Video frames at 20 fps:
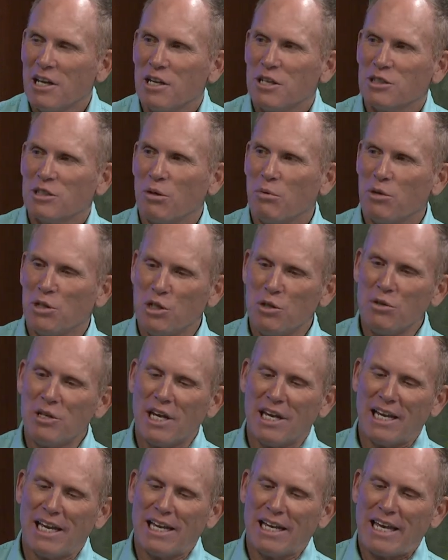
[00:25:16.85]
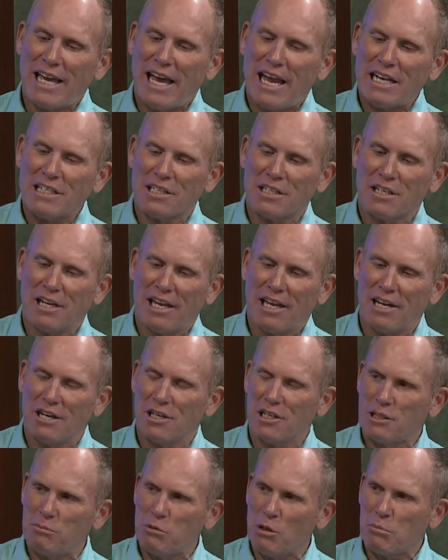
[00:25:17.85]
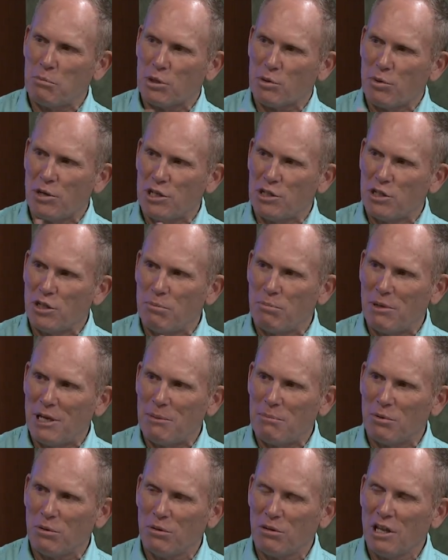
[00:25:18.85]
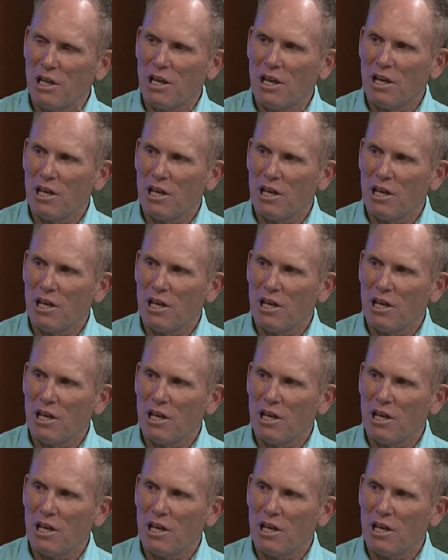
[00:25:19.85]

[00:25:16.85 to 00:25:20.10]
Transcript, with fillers: So when you get engaged in, in a dispute between two people,